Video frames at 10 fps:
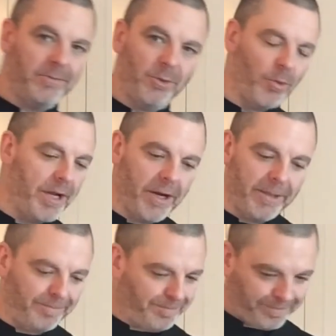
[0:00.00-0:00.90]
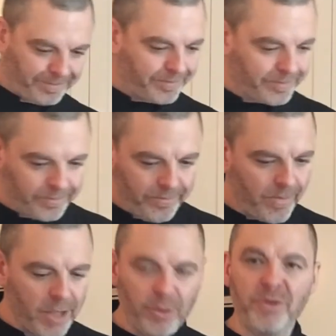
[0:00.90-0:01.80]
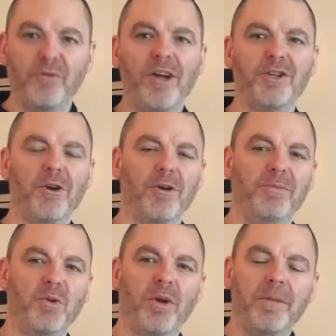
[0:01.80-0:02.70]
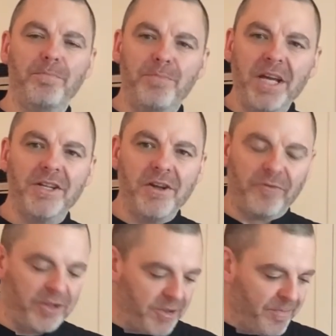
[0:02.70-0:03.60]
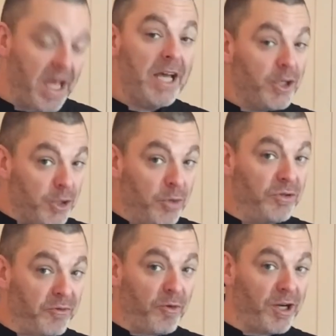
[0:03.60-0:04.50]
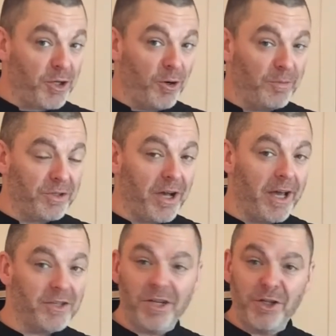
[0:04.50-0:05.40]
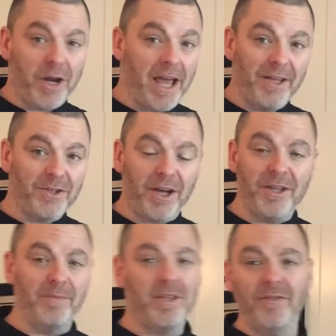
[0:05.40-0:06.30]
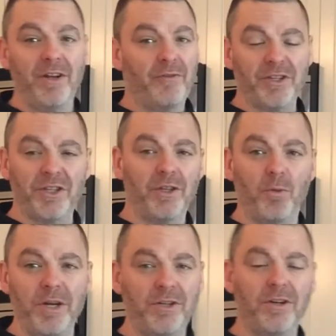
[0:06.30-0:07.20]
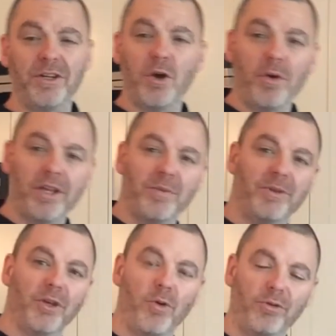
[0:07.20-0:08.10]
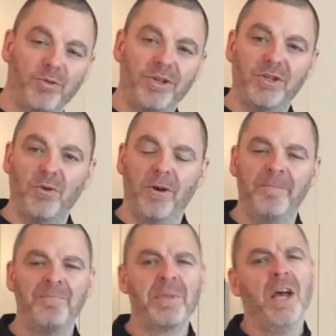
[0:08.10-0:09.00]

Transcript: Right on. Those fresh herbs, what a big difference. Use fresh herbs, guys. Get your hands on them. Even if it's in the winter, you go get them at the grocery store.